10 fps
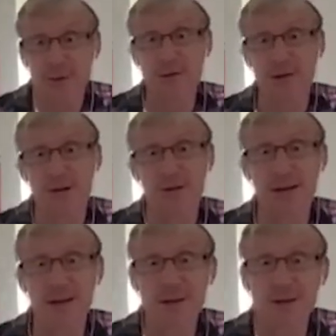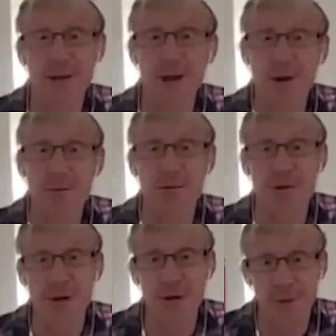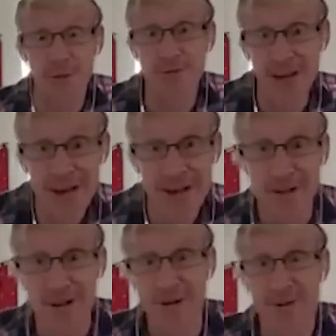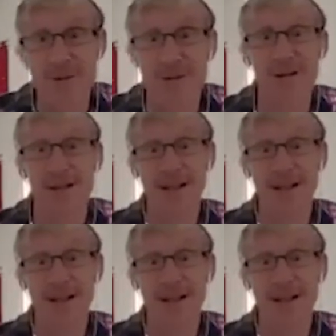So yeah, there's still hope for the old style.